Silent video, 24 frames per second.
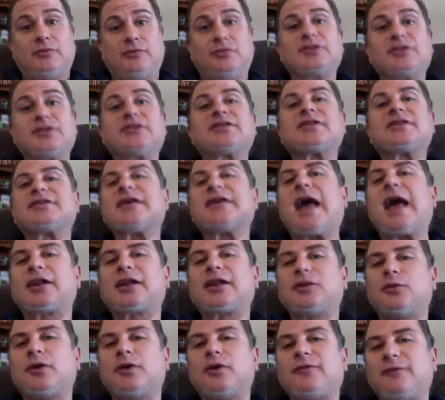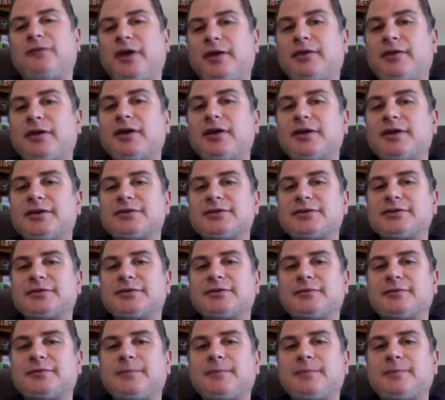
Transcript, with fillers: This is exactly what faith is.